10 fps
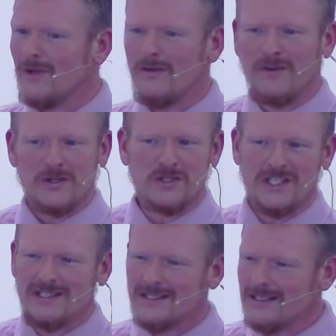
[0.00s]
of our
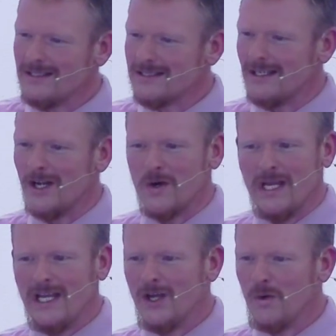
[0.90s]
senses and our
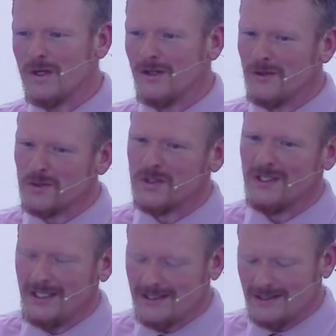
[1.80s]
ego and all those
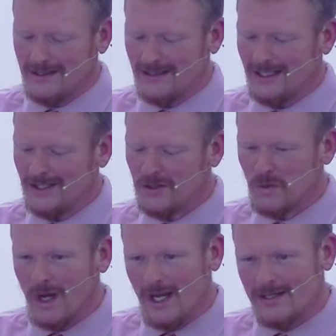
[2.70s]
things are in the
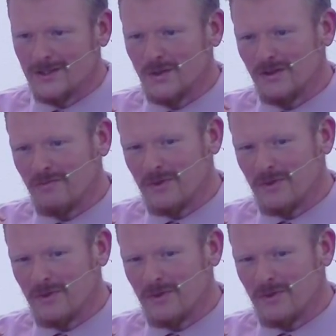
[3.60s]
right sort of